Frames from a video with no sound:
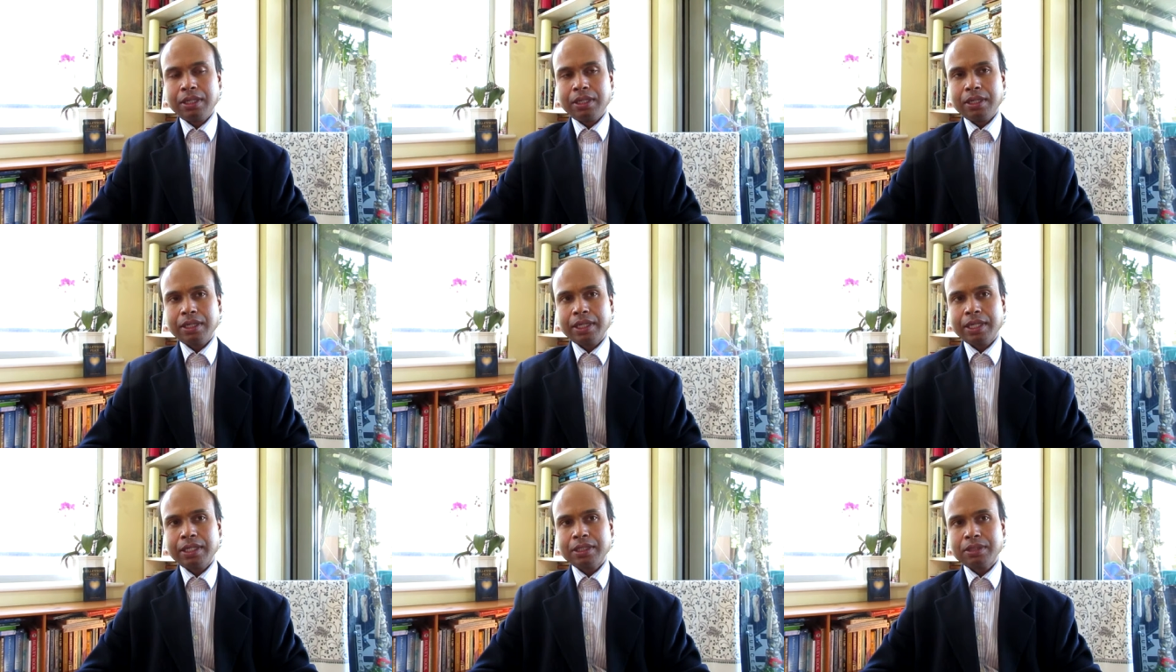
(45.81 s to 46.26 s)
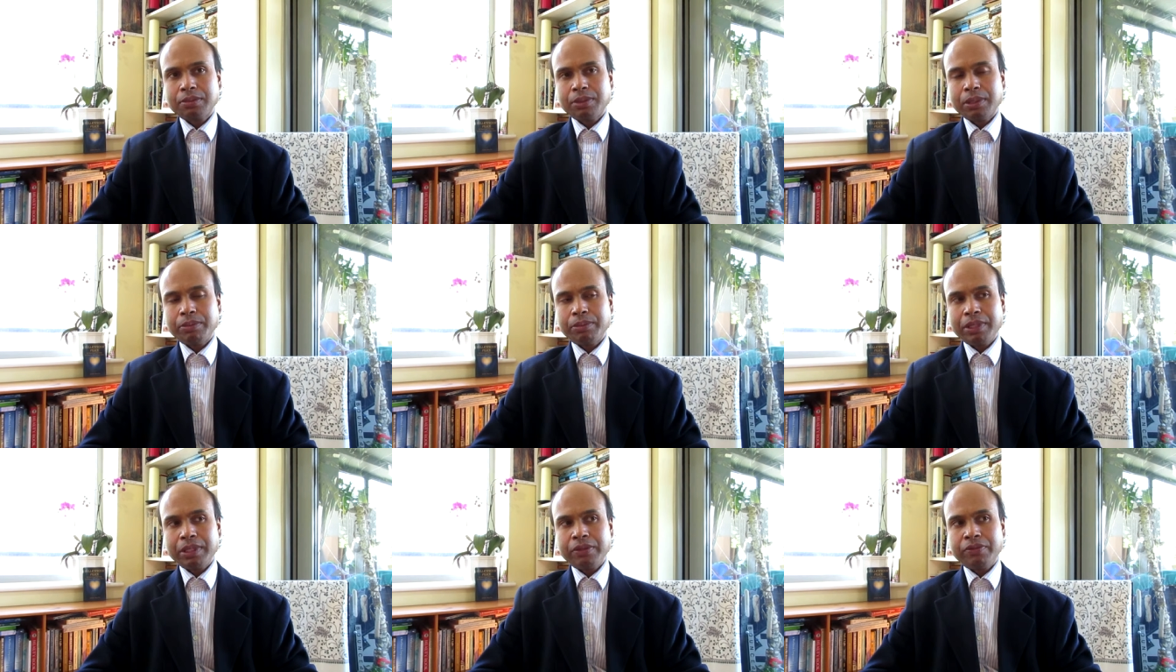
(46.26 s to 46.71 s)
I cancel
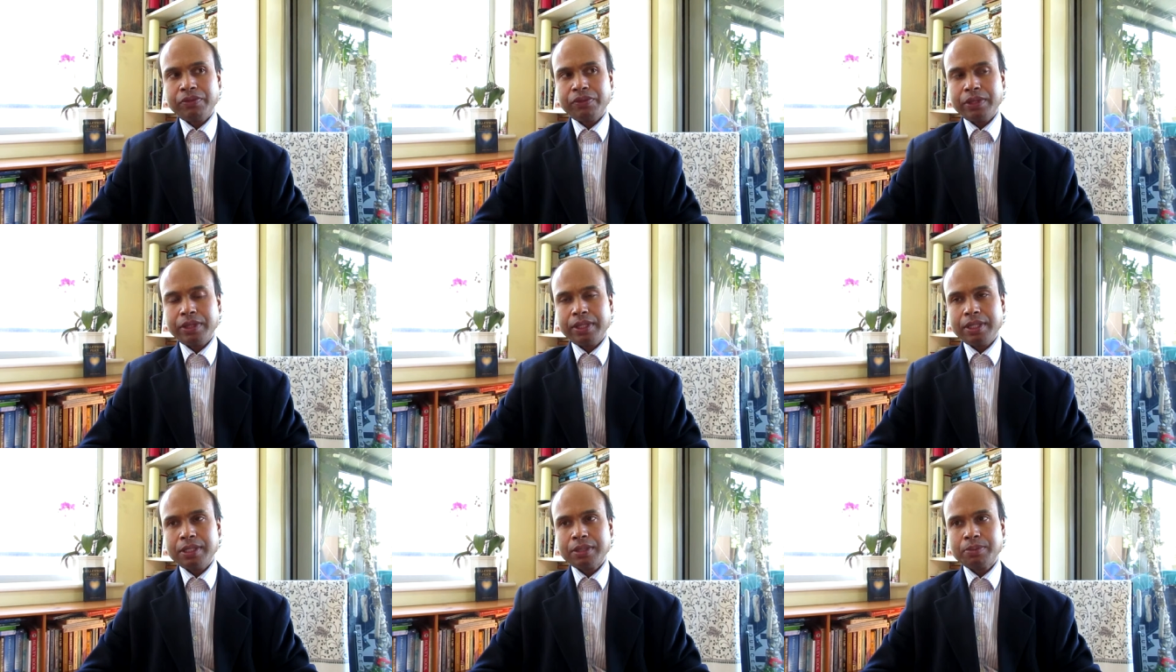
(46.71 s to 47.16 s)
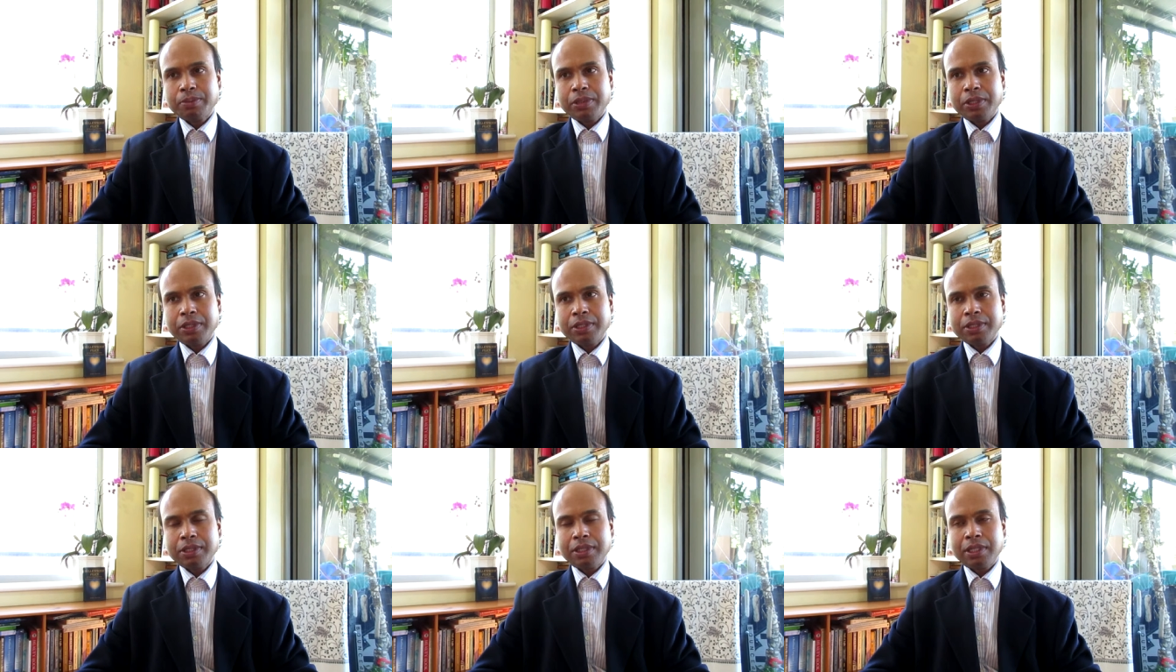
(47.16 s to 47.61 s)
my belief in this
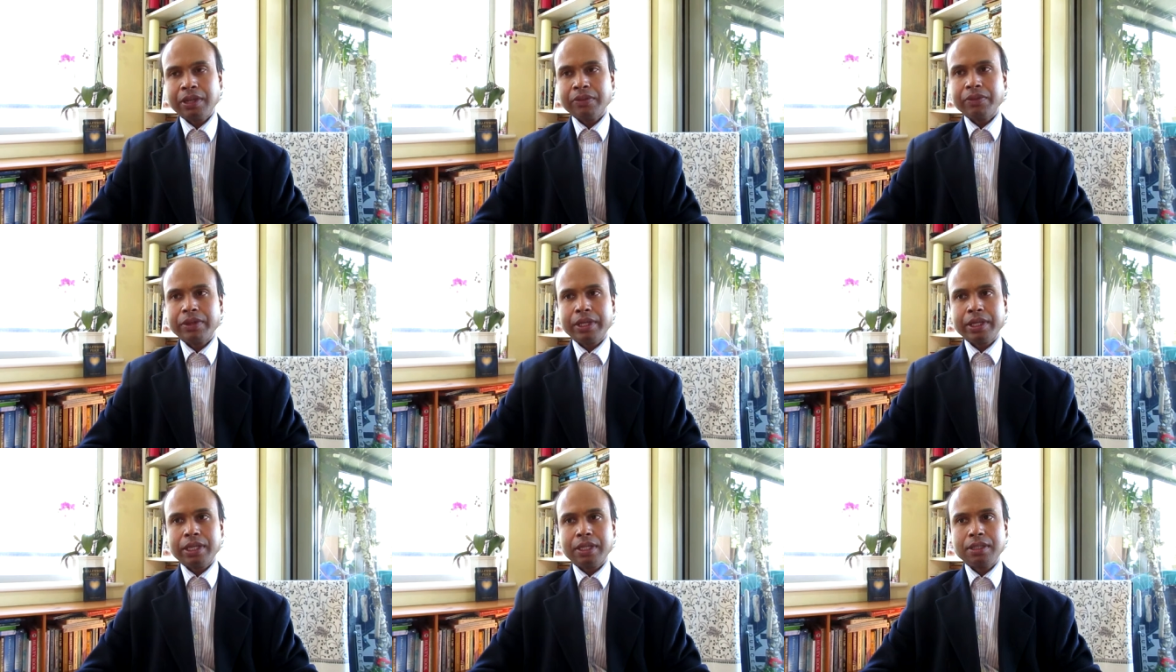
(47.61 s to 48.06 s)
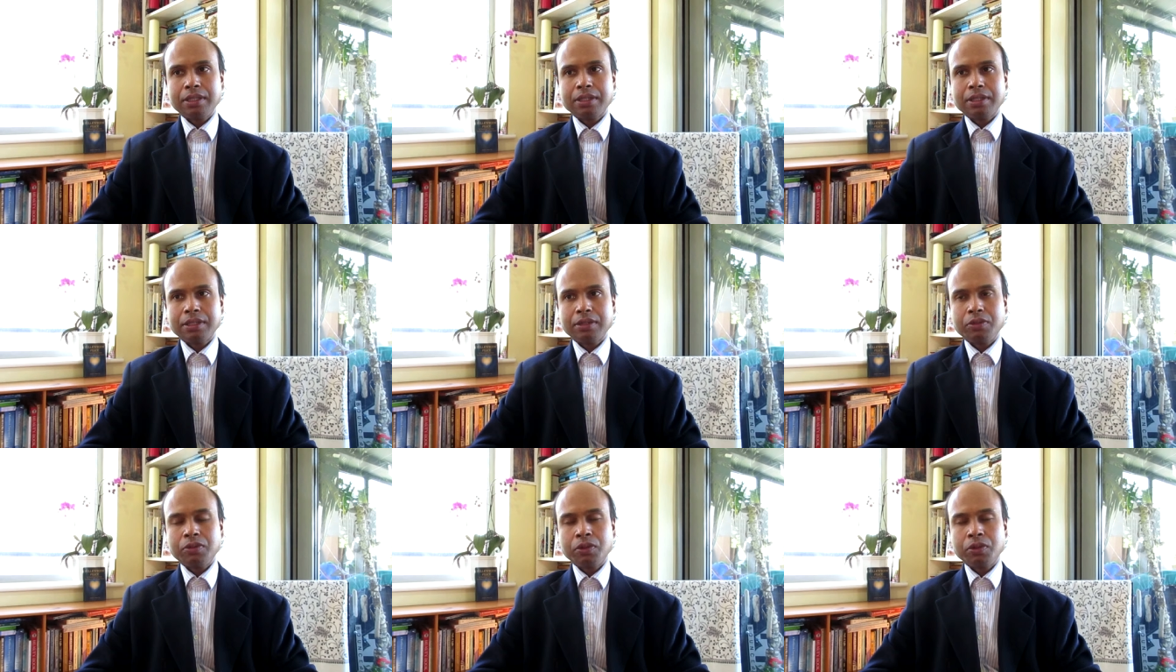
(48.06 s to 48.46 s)
person having cancer,